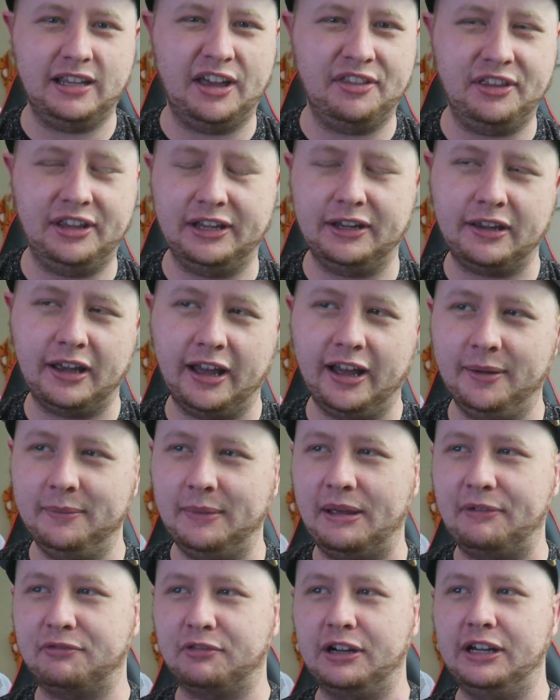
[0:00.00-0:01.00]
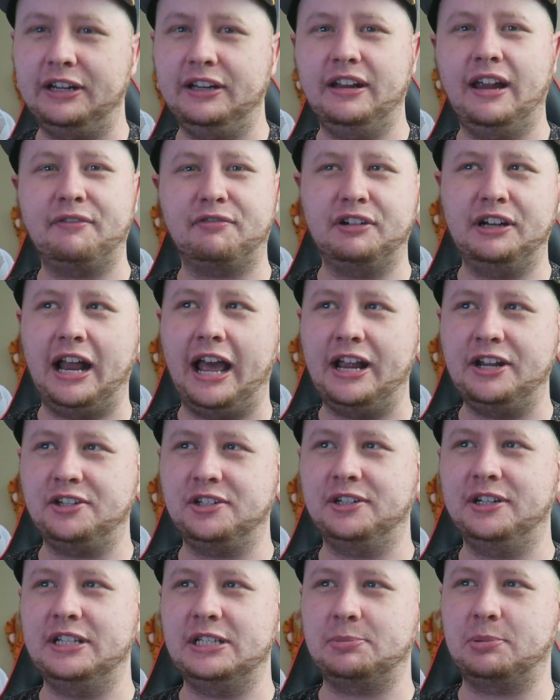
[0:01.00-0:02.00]
I think every
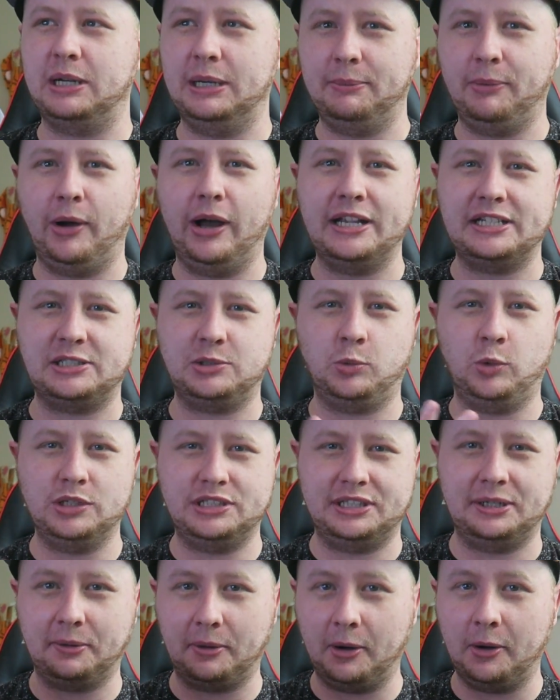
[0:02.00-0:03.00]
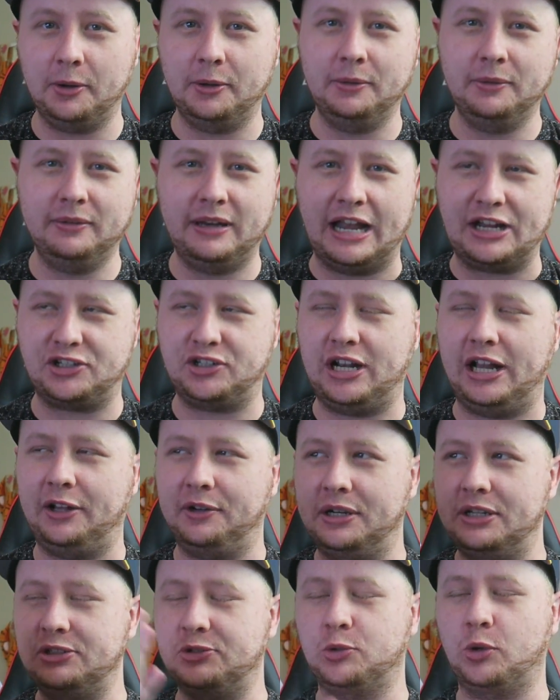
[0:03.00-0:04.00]
nation is pretty biased towards their own
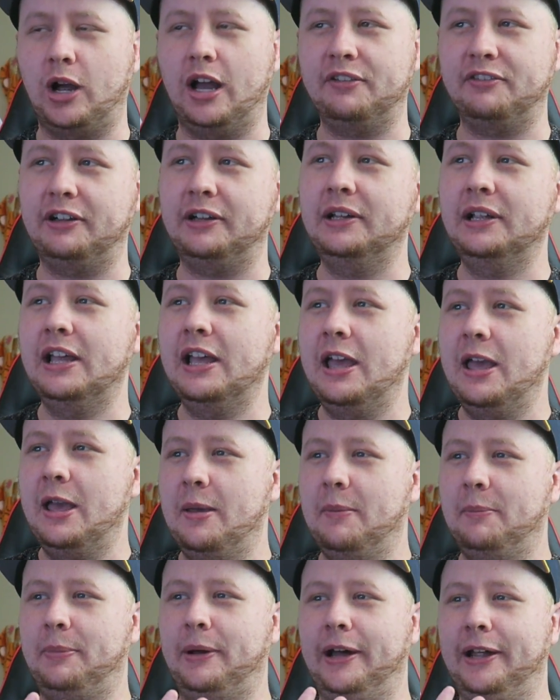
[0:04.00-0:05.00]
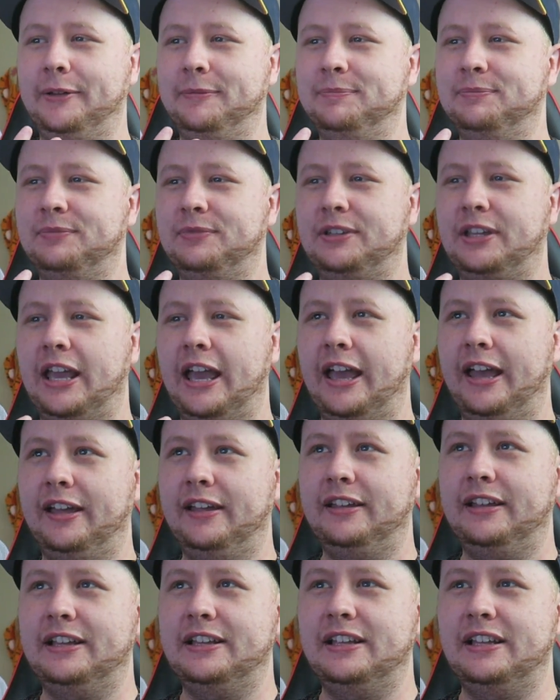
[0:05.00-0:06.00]
nationality's driver, but yeah,
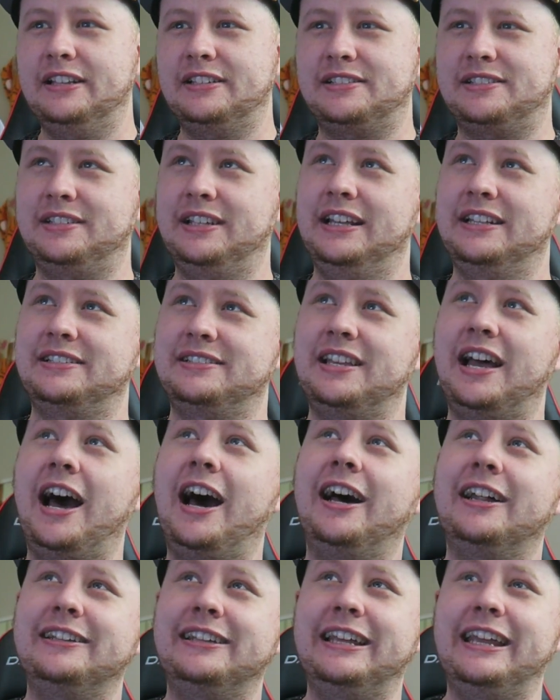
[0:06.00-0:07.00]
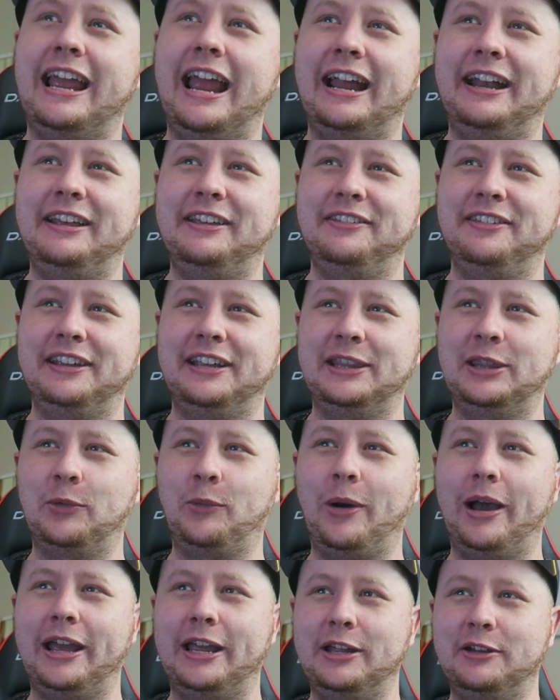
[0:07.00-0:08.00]
it's hardly anything in the
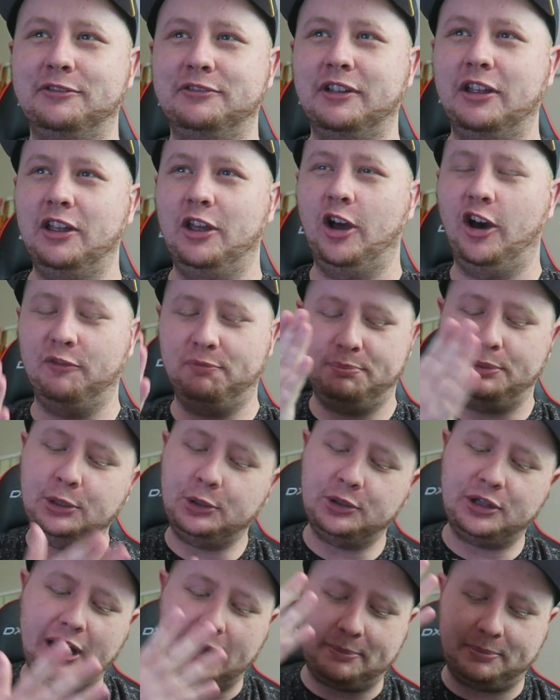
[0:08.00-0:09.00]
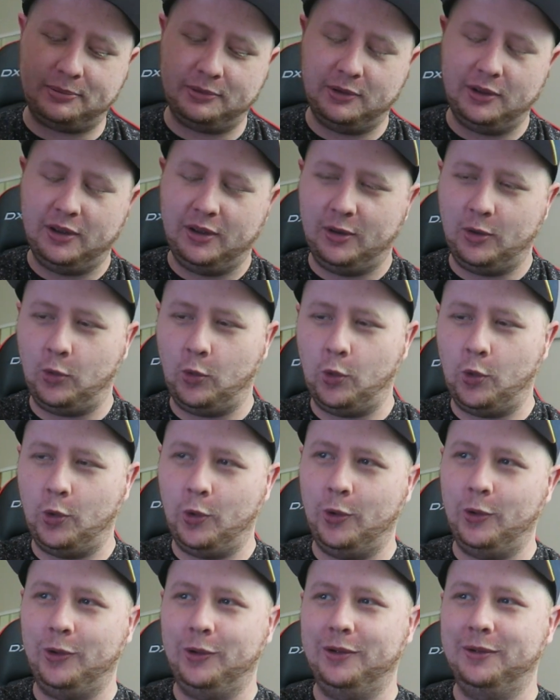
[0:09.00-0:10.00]
way of build-up
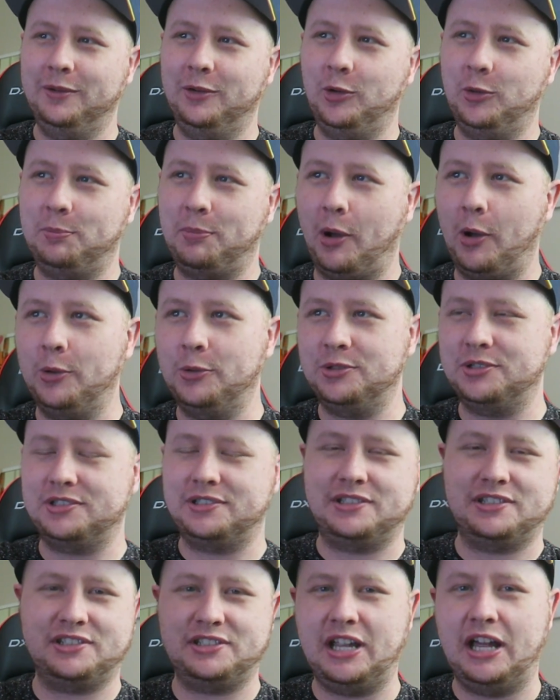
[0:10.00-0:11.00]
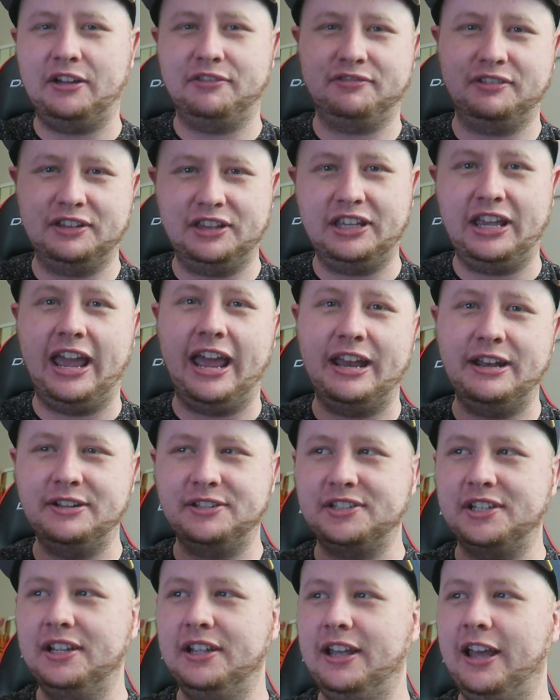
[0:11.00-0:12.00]
or post stuff at the
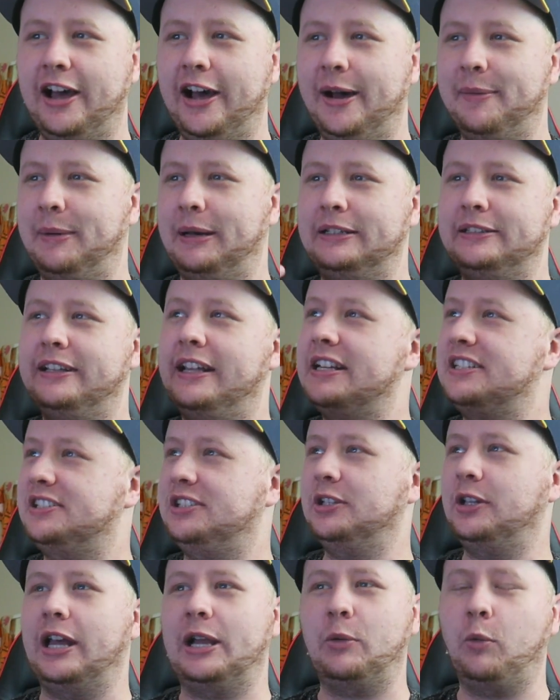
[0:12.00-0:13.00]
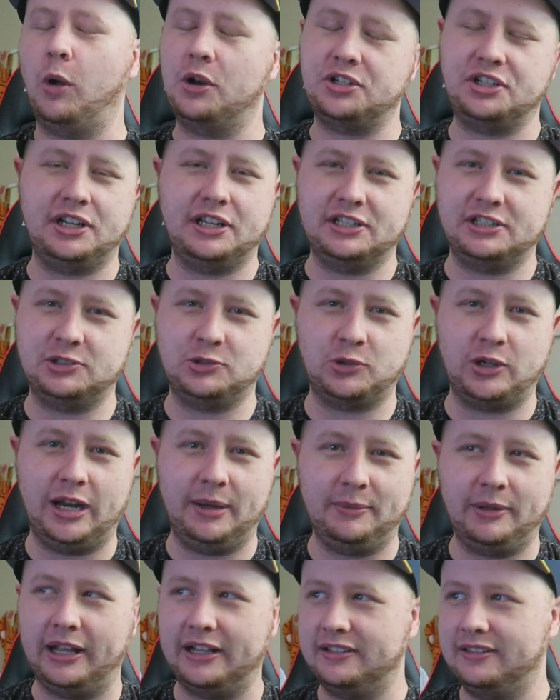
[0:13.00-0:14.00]
end, unless you're like watching a
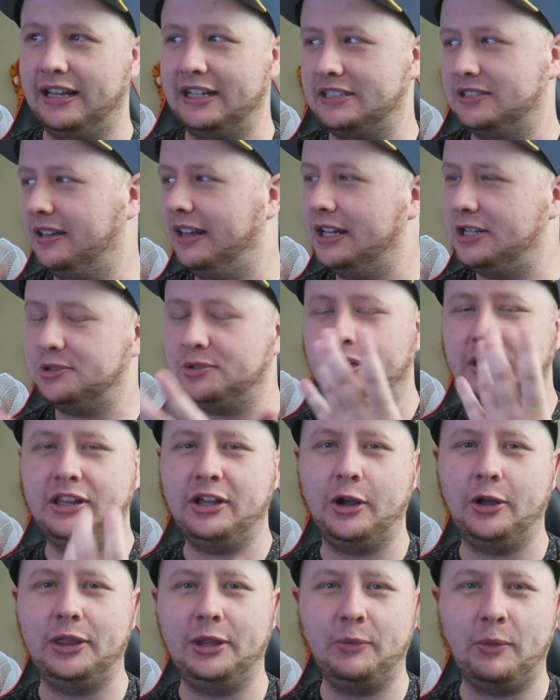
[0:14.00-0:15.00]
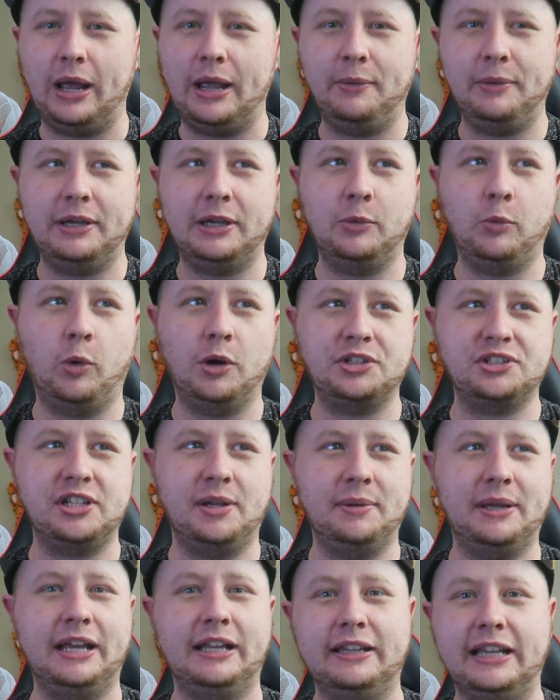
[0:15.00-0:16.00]
stream. Like, that's literally the only way we could watch
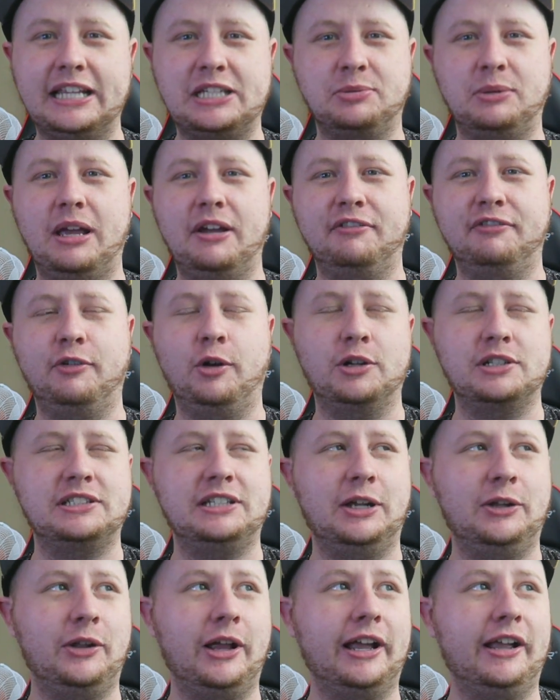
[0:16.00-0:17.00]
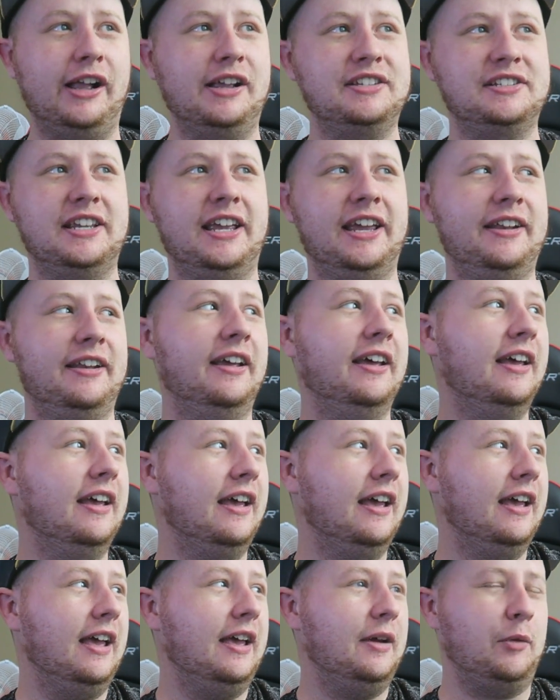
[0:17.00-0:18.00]
something, unless we have Foxtel, like I said,
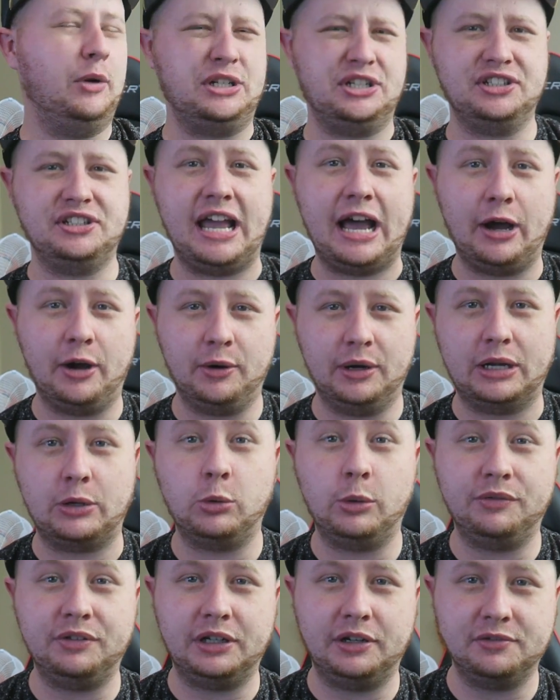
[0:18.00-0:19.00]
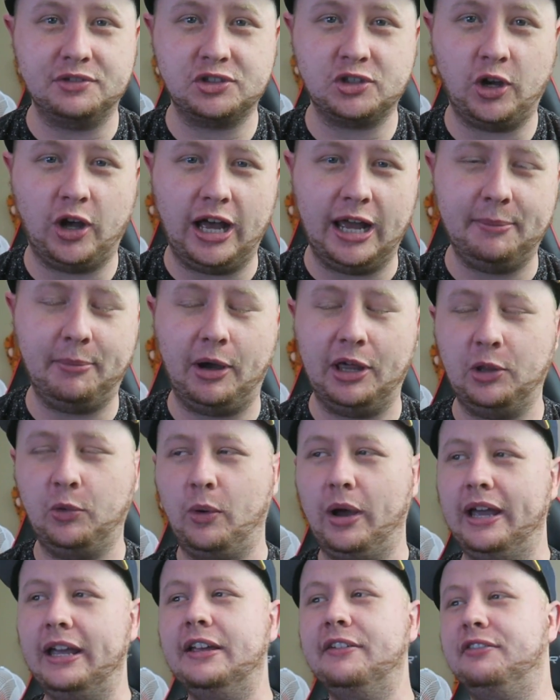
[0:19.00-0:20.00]
which is our equivalent of Sky, by the
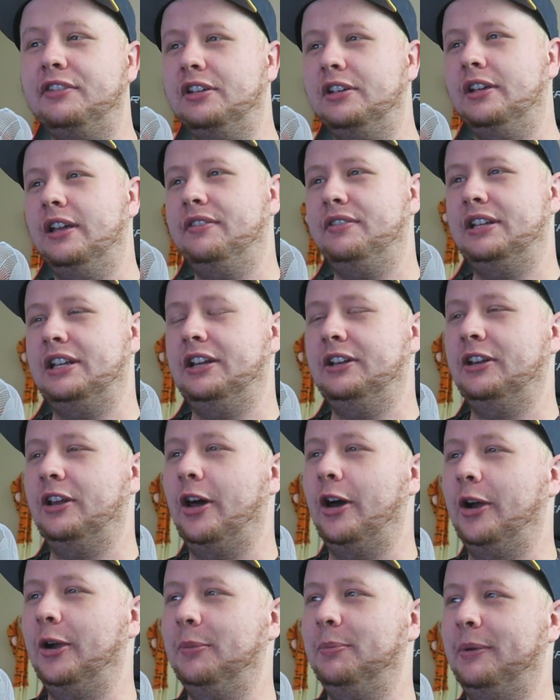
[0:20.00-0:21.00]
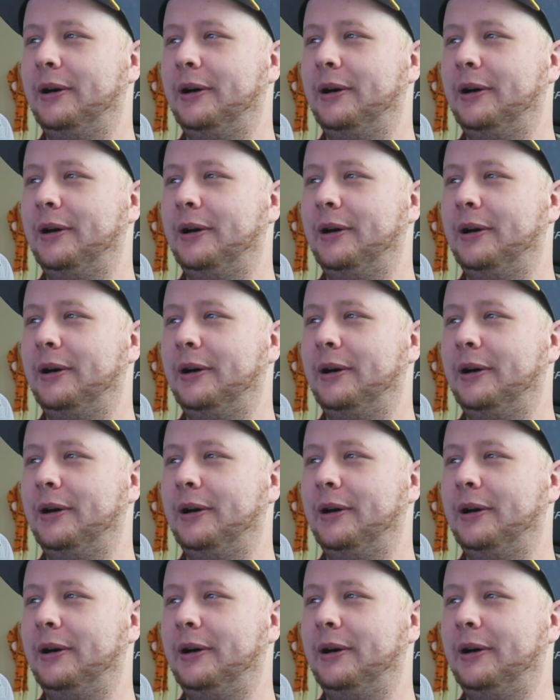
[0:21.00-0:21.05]
way, if you didn't know.